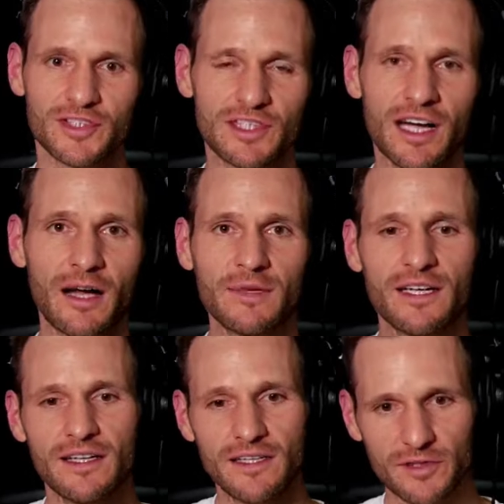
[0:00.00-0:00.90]
your job.
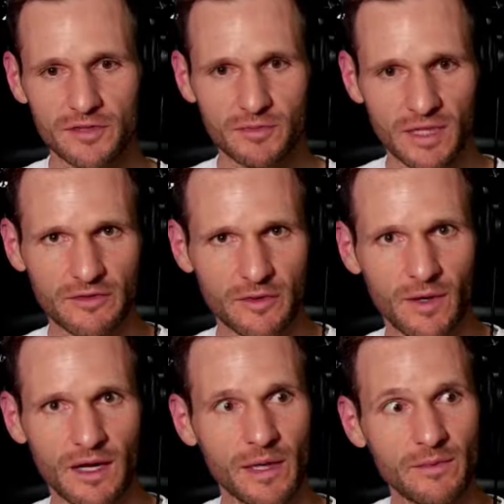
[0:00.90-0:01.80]
You lose money for a
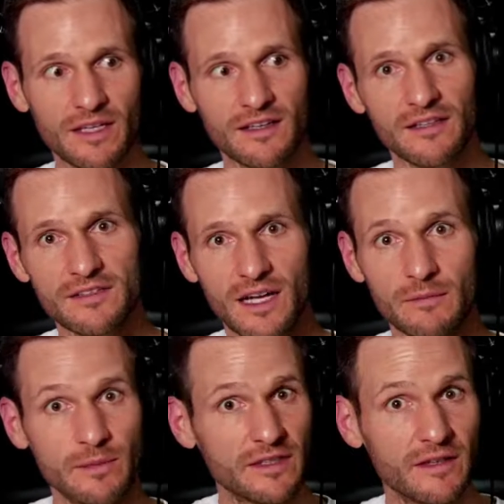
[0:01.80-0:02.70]
while. Maybe you get another job,
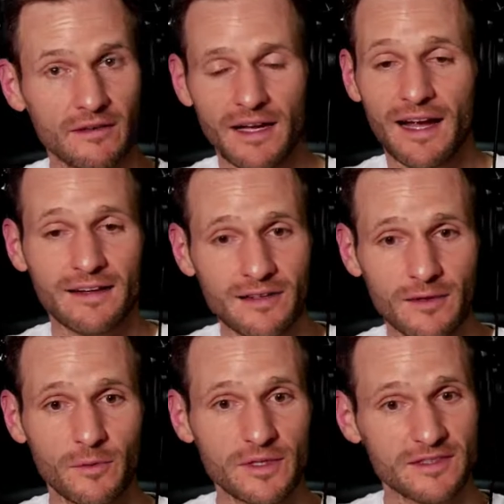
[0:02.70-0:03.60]
maybe you don't. I don't
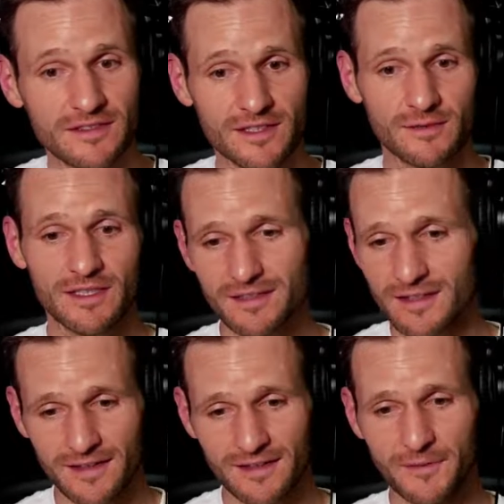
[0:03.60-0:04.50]
know. What's your situation?
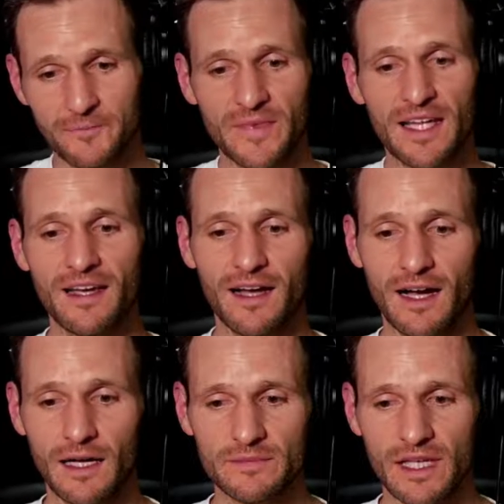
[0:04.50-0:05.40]
I don't
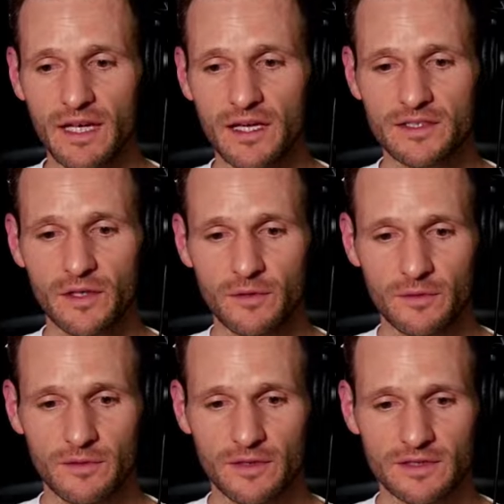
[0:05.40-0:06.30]
know. So
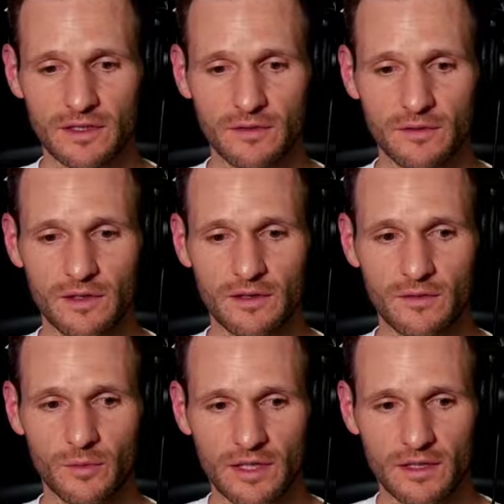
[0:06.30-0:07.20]

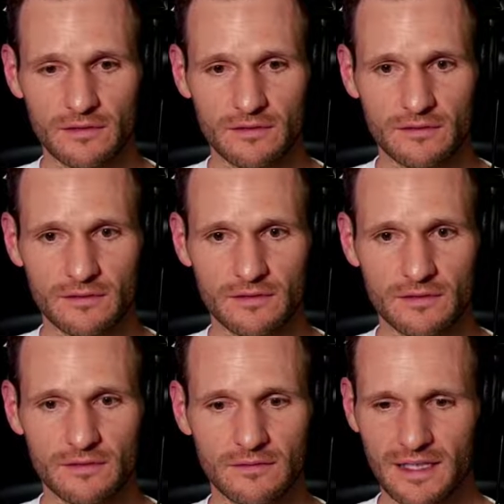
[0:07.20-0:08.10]
we're going to,
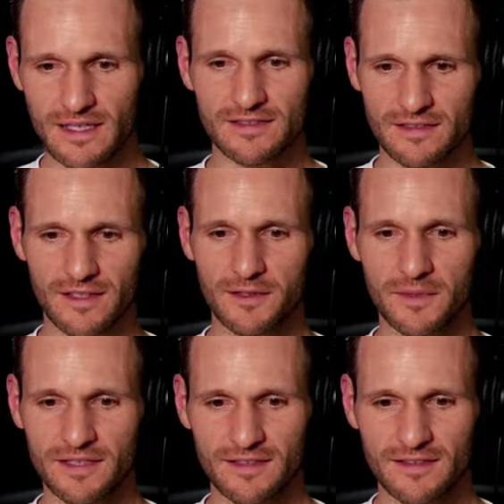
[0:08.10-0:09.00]
why did I start talking
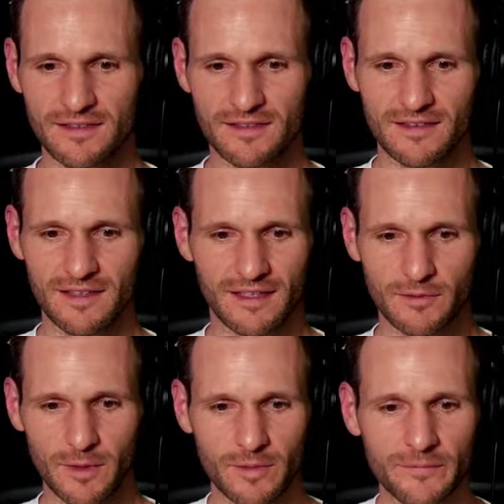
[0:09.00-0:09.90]
about that? I don't
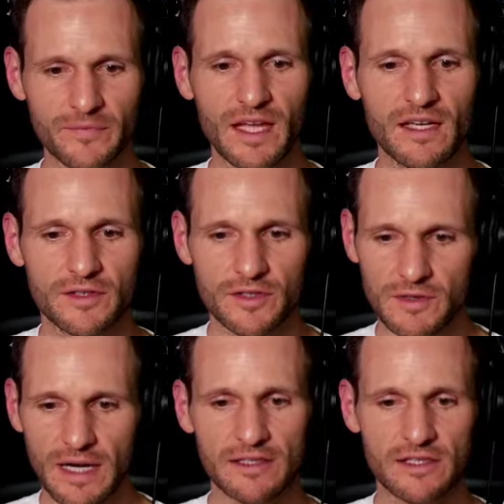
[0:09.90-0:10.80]
remember. So the
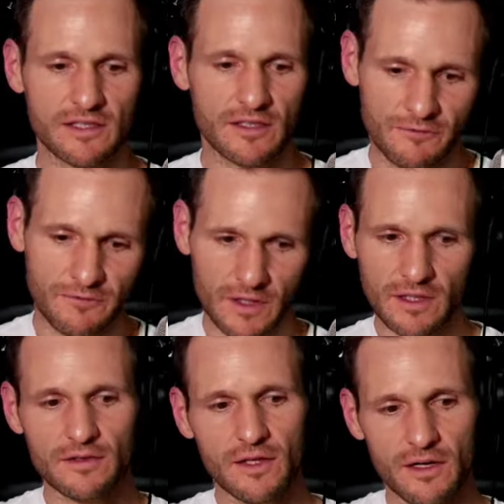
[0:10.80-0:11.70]
strategy is to front
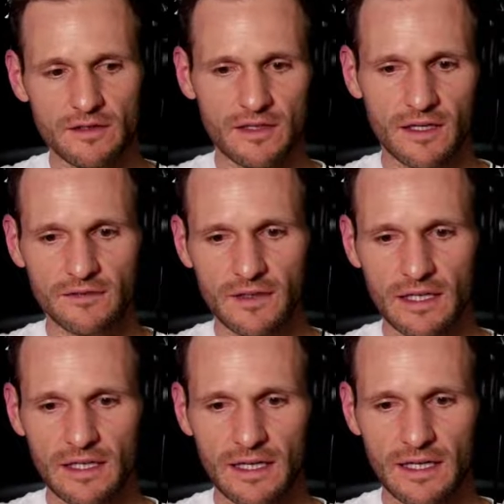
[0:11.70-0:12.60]
load the hard stuff
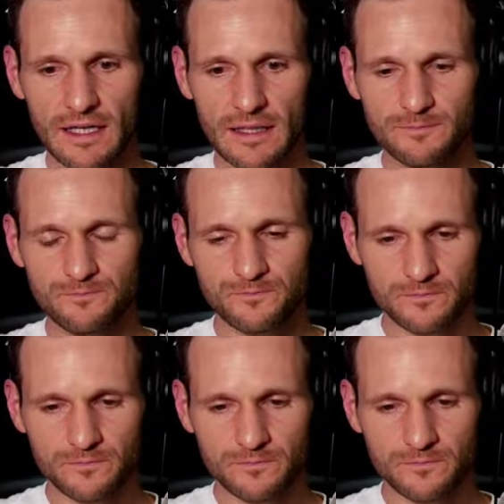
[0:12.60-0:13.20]
and